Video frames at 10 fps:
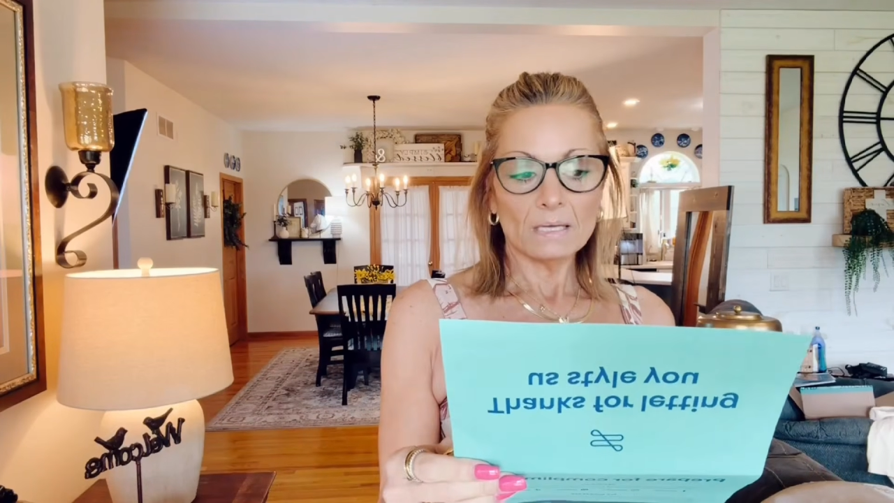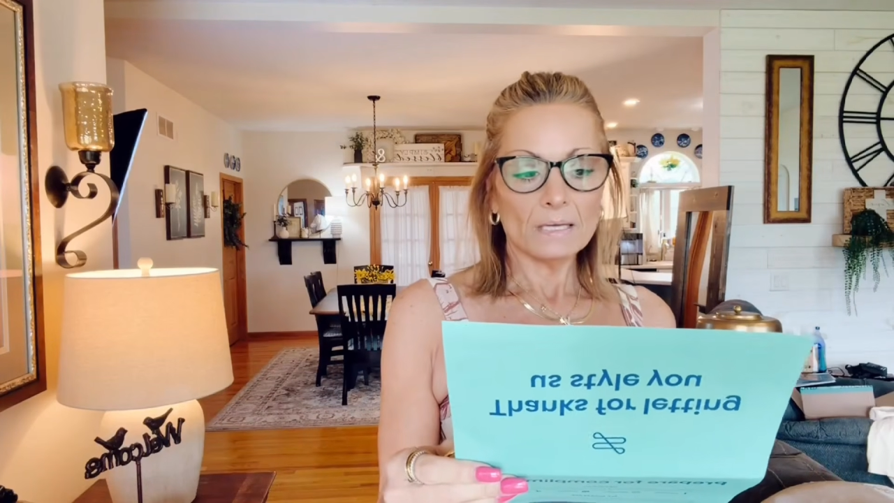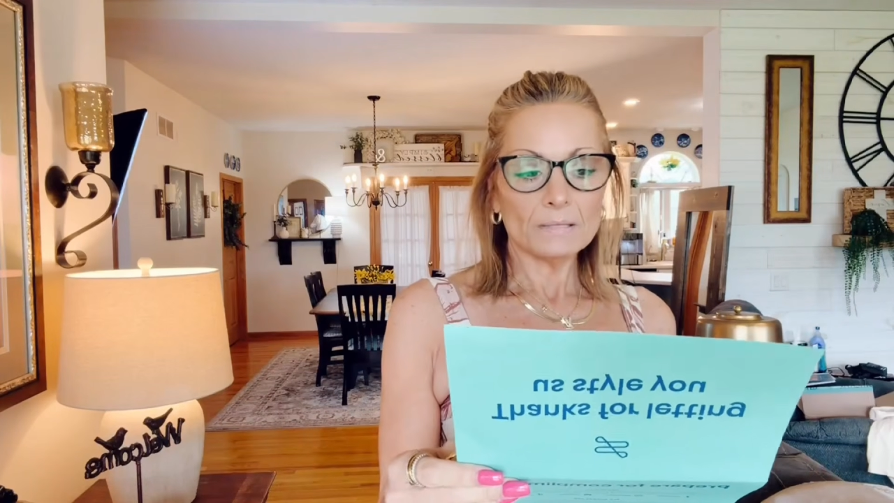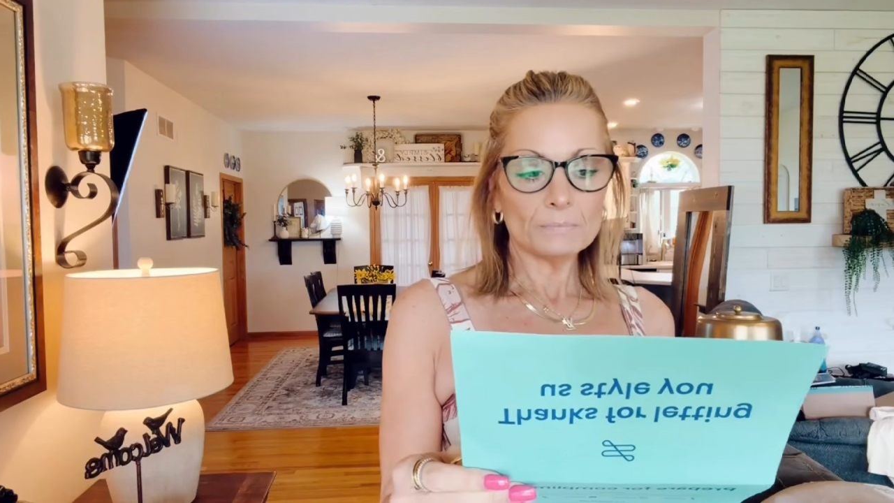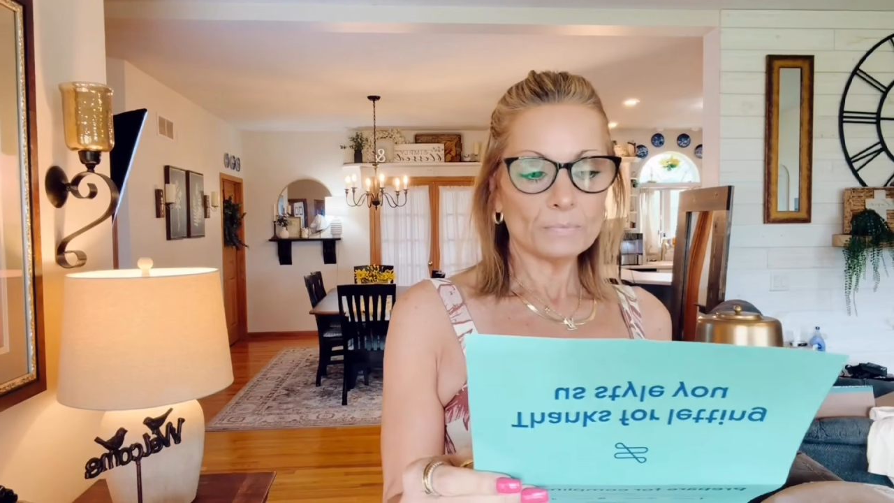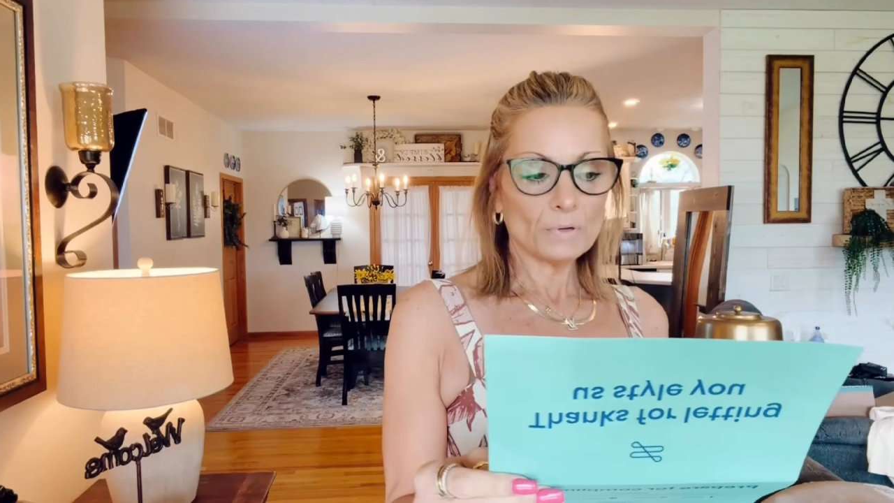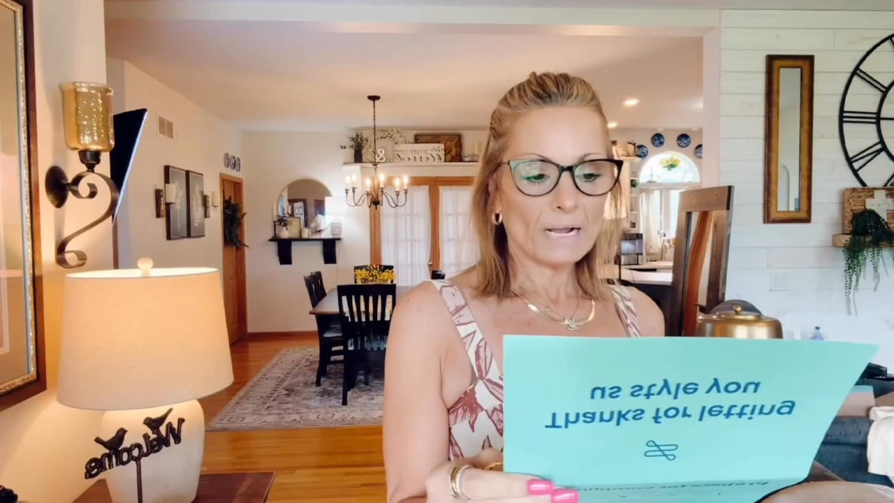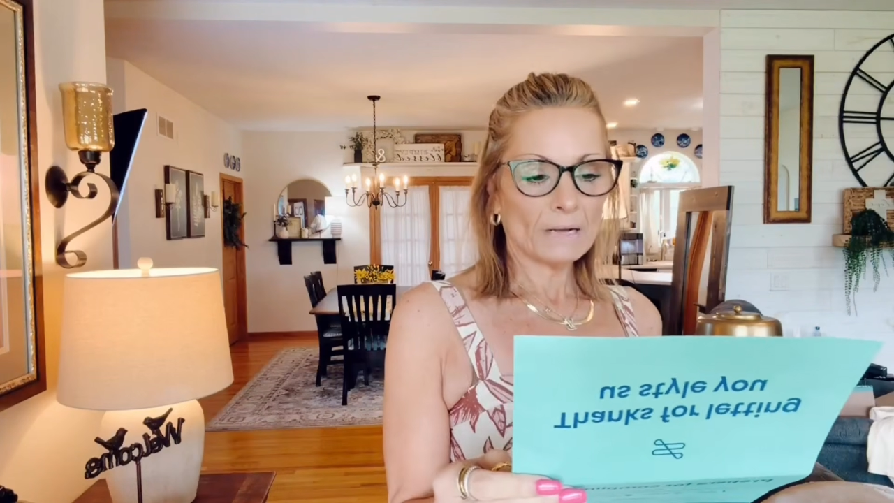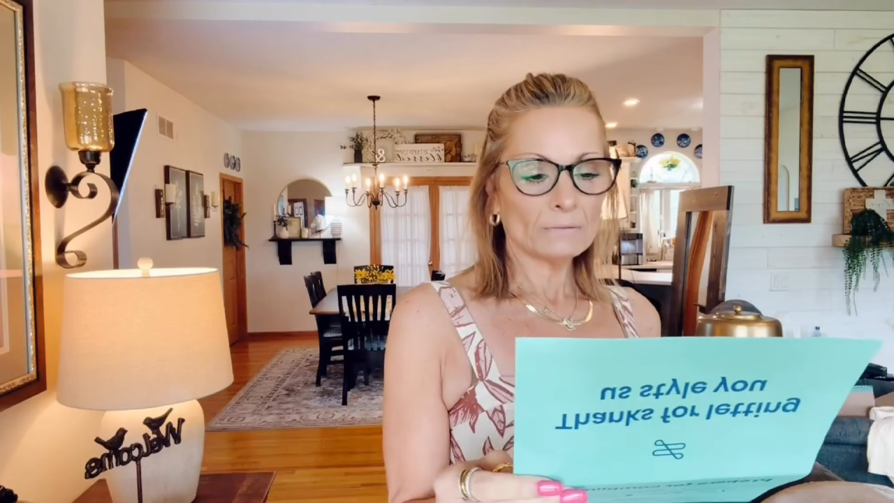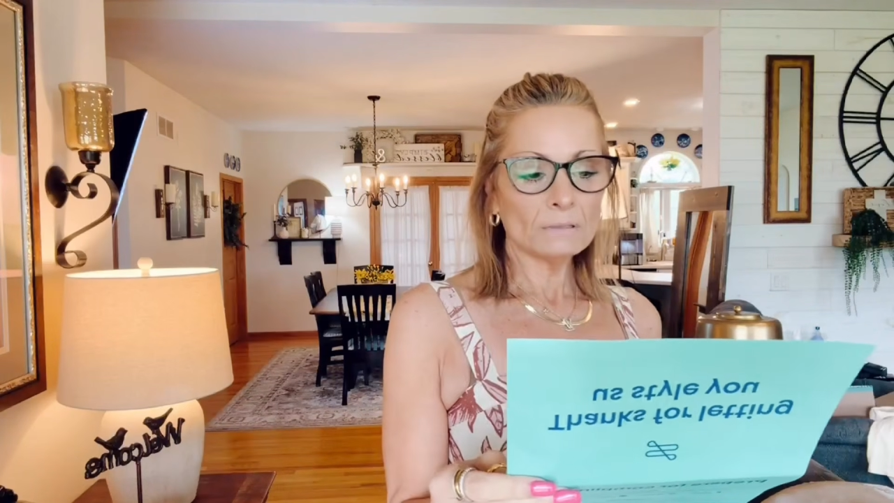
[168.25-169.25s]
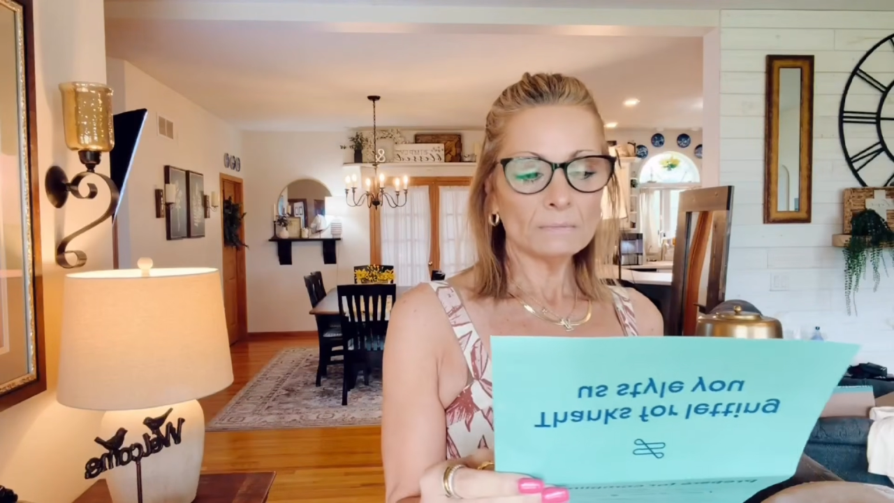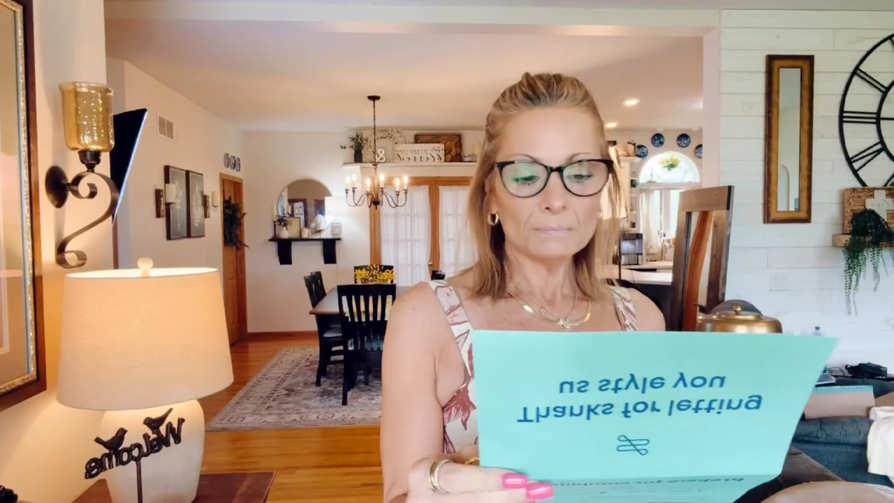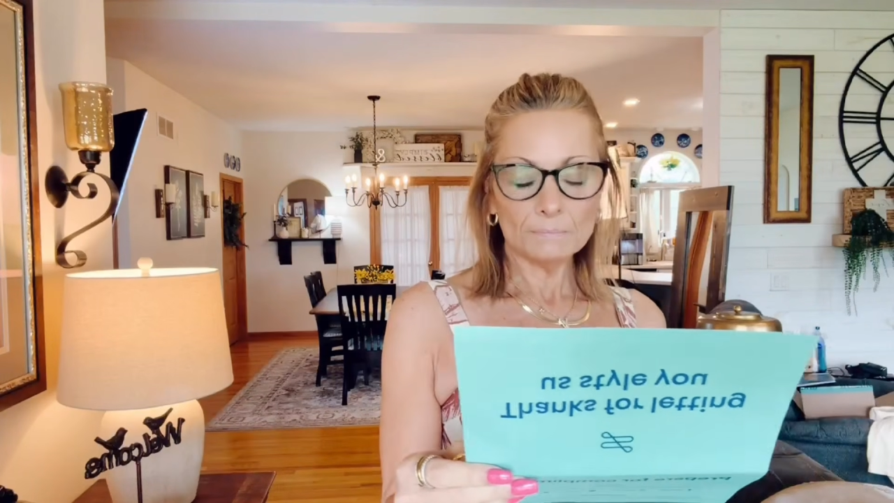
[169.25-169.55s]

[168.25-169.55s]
in brown,